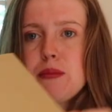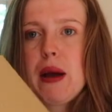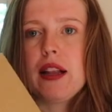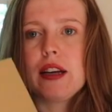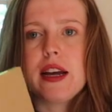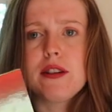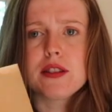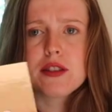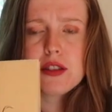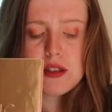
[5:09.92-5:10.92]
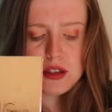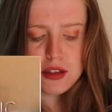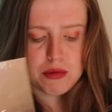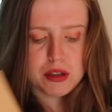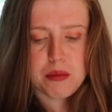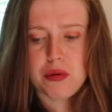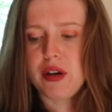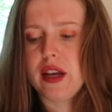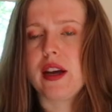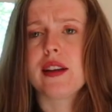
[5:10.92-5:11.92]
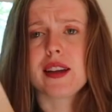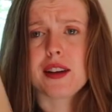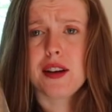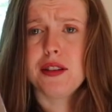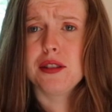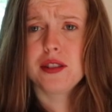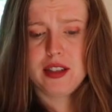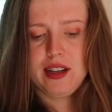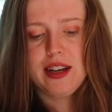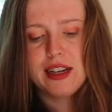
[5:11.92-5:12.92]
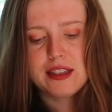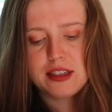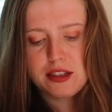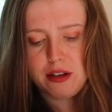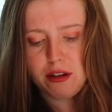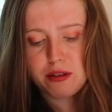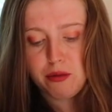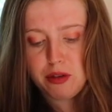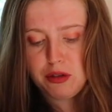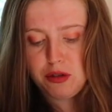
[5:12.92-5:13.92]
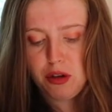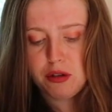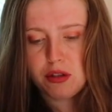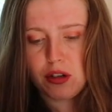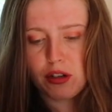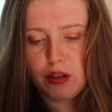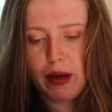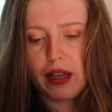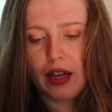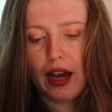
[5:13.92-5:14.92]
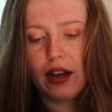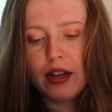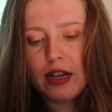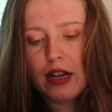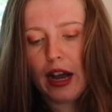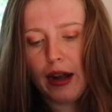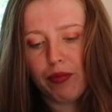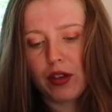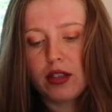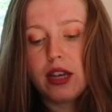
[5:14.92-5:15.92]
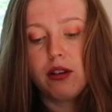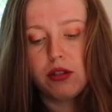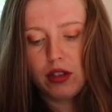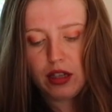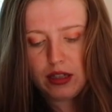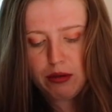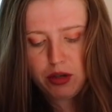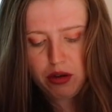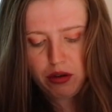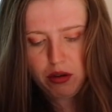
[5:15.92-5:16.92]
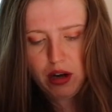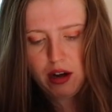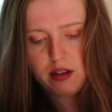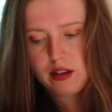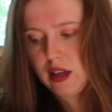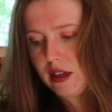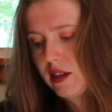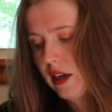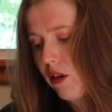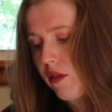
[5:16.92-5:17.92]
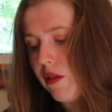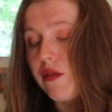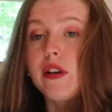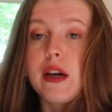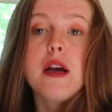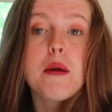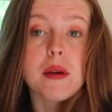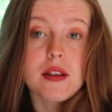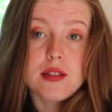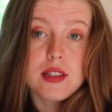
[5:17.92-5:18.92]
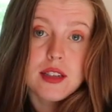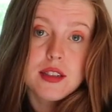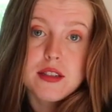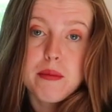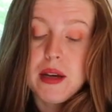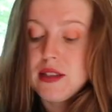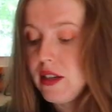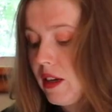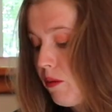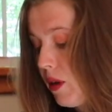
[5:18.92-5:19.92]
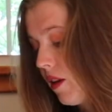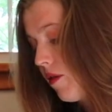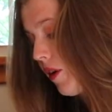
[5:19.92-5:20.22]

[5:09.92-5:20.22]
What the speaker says: palette, and also it's just really pretty and like gold and nice. So I was so stoked about that. Because yeah, all the things I'm showing you now are things that I got for free because Zila's amazing and we love